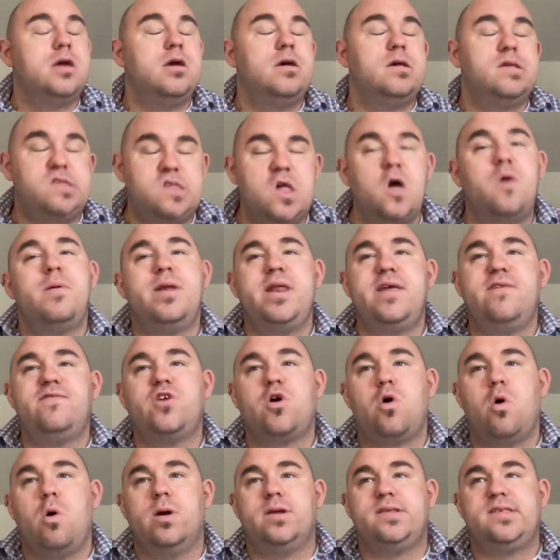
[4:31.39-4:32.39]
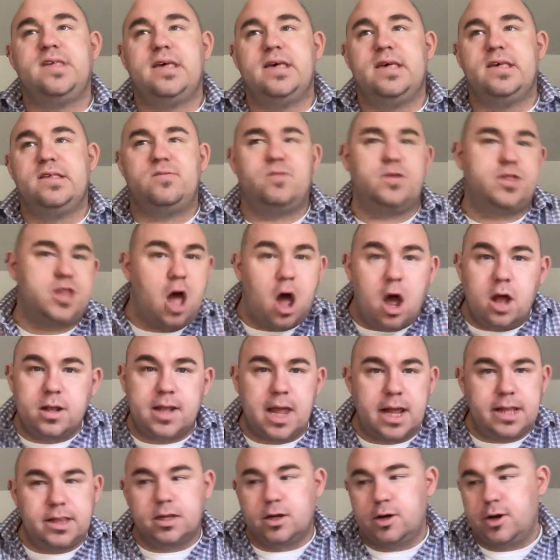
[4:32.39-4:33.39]
So many of the courses with
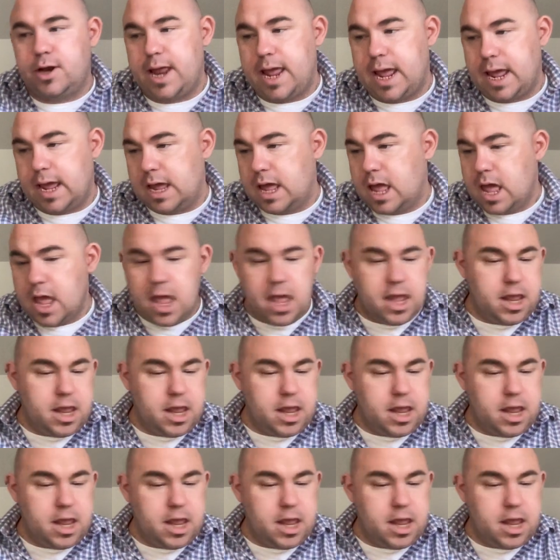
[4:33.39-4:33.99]
online learning,